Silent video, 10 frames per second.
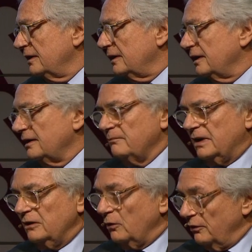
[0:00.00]
uh,
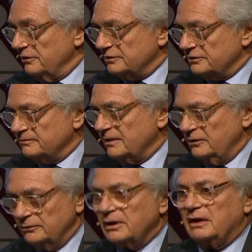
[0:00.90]
by others, by
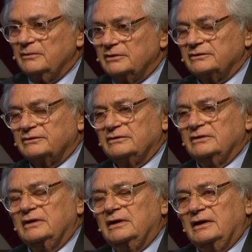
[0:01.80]
newcomers,
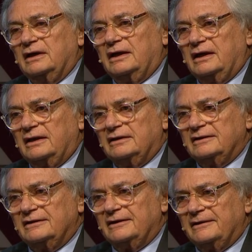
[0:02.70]

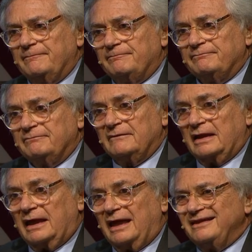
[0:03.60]
and. Um,
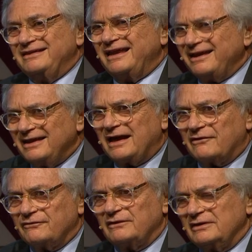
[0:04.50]
and they
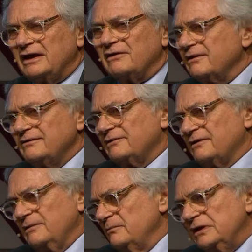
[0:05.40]
have there are, there
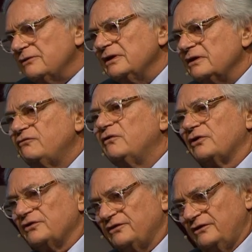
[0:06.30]
are myriad
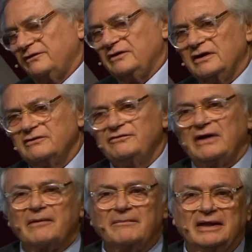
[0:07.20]
forces that are
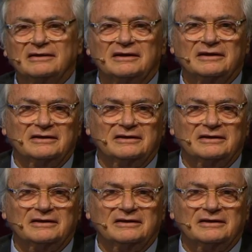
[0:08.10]
fragmenting,